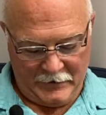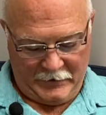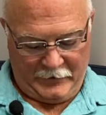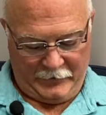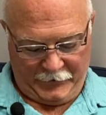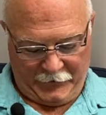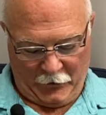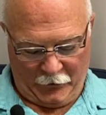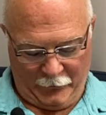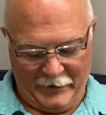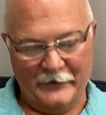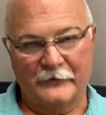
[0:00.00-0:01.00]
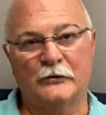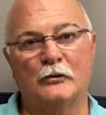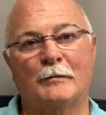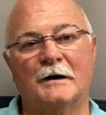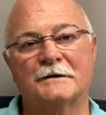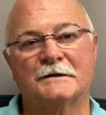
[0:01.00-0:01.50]
The total revenue
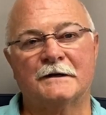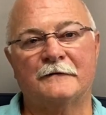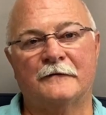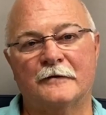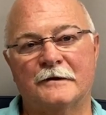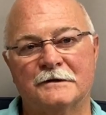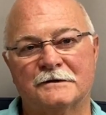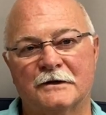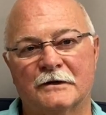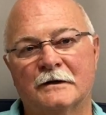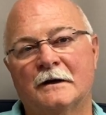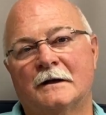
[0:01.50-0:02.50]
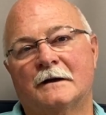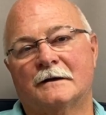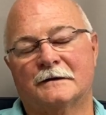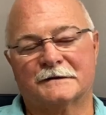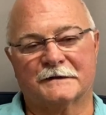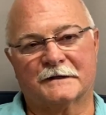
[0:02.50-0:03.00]
budgeted for this year
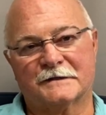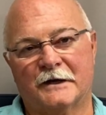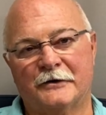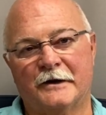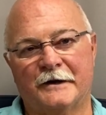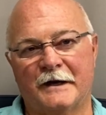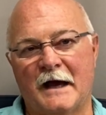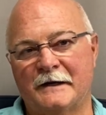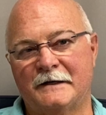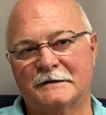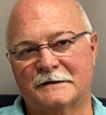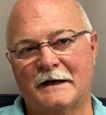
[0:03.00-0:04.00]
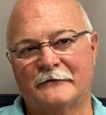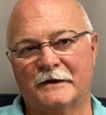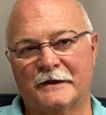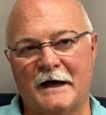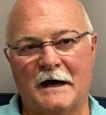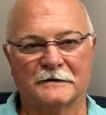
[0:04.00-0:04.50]
is
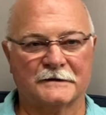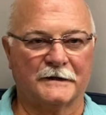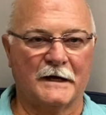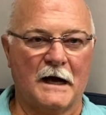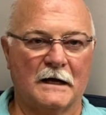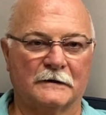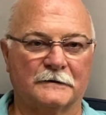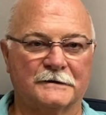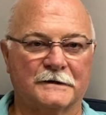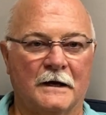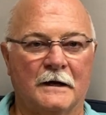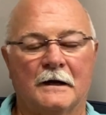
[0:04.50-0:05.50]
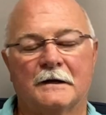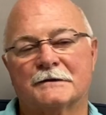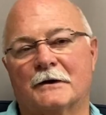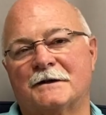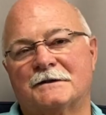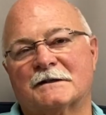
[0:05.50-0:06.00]
$697,000.
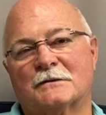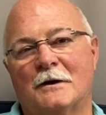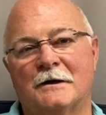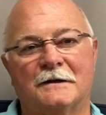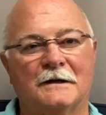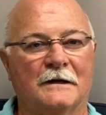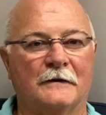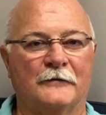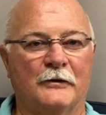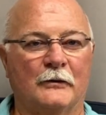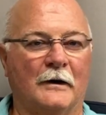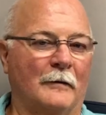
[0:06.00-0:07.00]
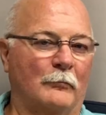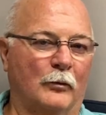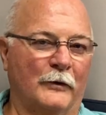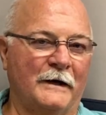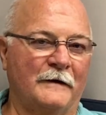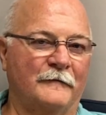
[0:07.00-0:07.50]
So I just wanted to give you a
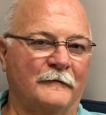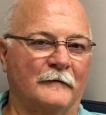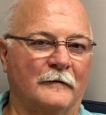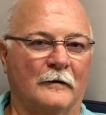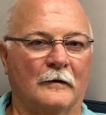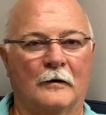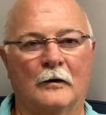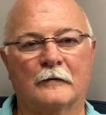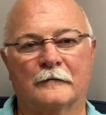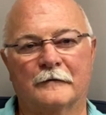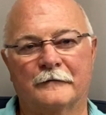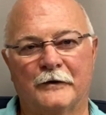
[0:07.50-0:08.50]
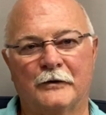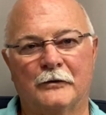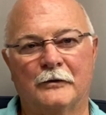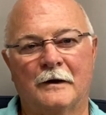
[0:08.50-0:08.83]
brief overview